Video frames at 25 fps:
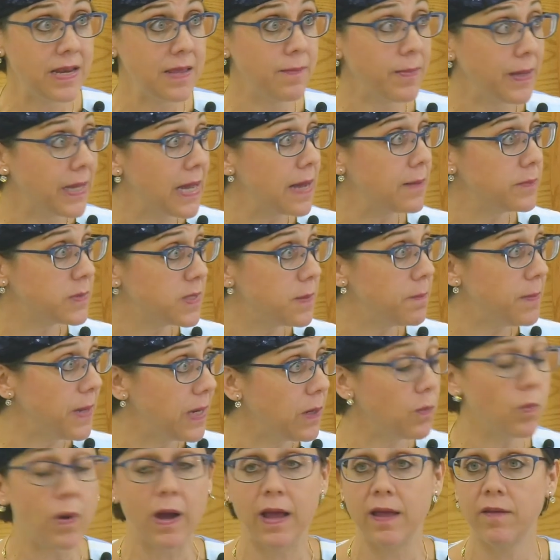He becomes a
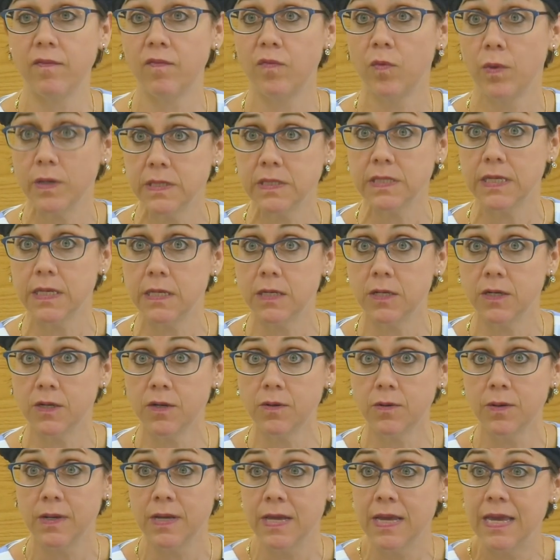midwife. What does he
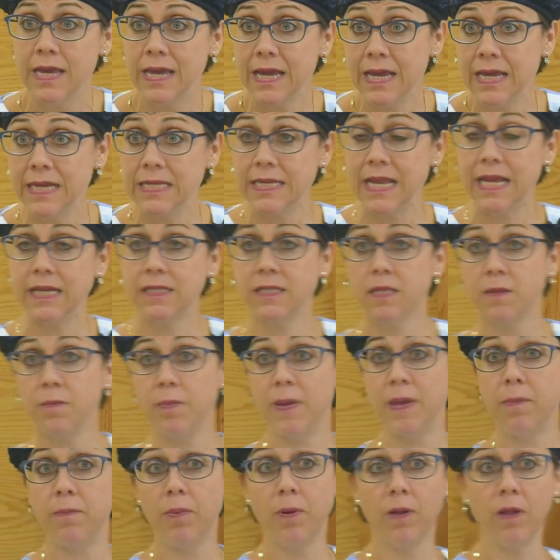do? He takes the
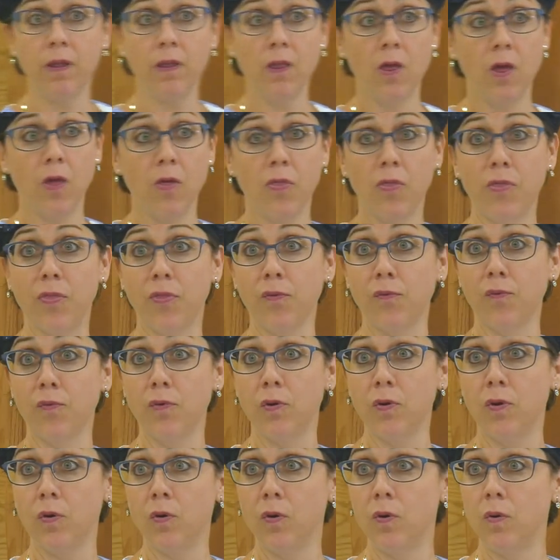people
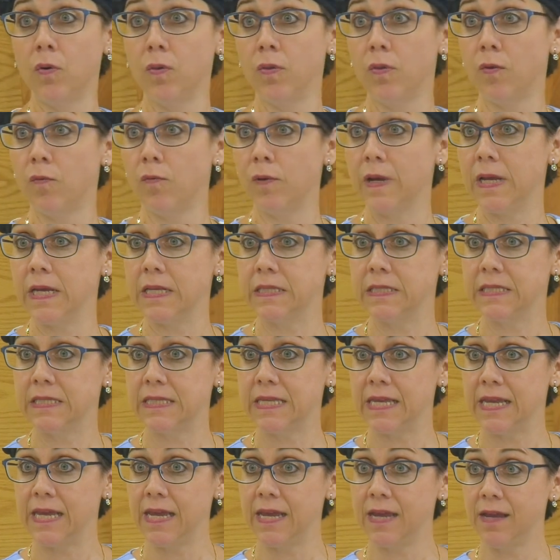through the Reed
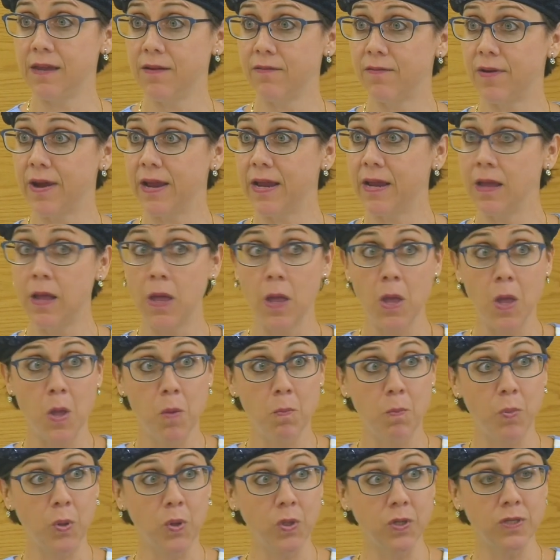Sea, right?
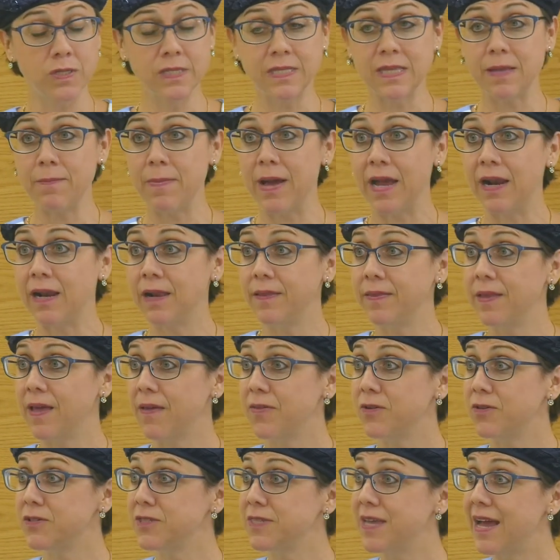Pulls them out on the
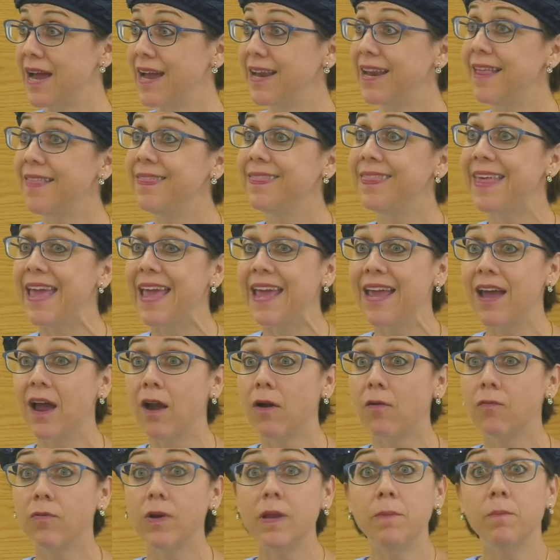other side, and they
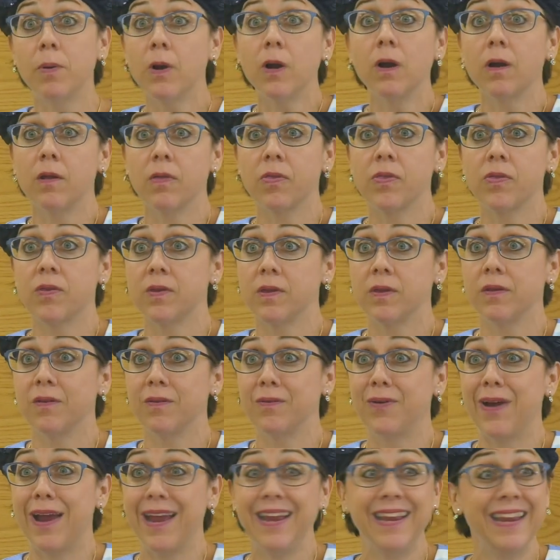are rebirthed,
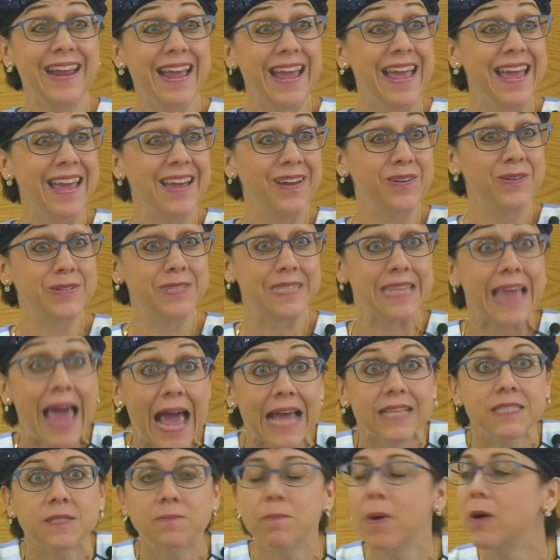right?
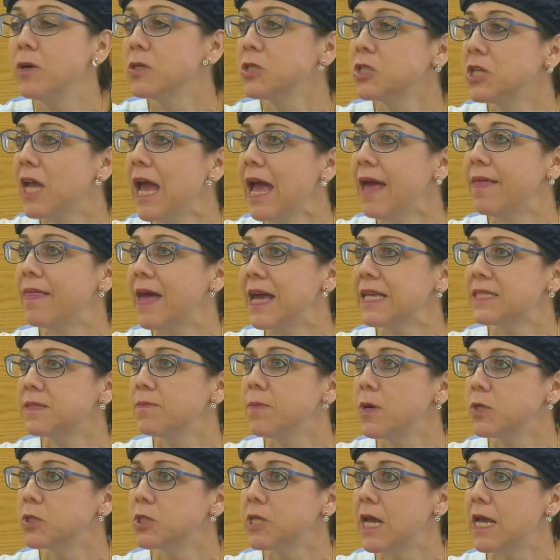That's Moshe. That's
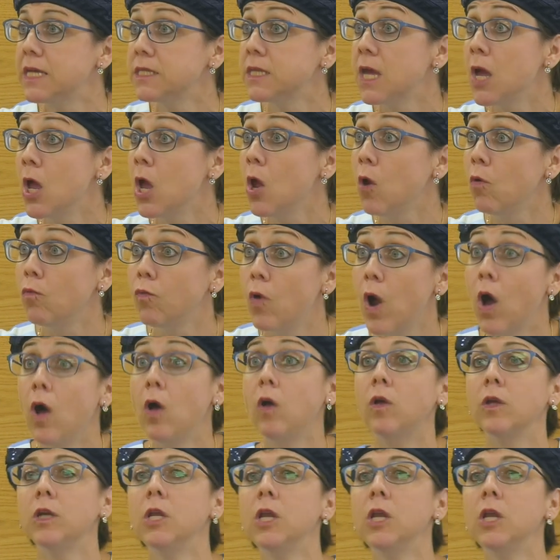Moshe's role.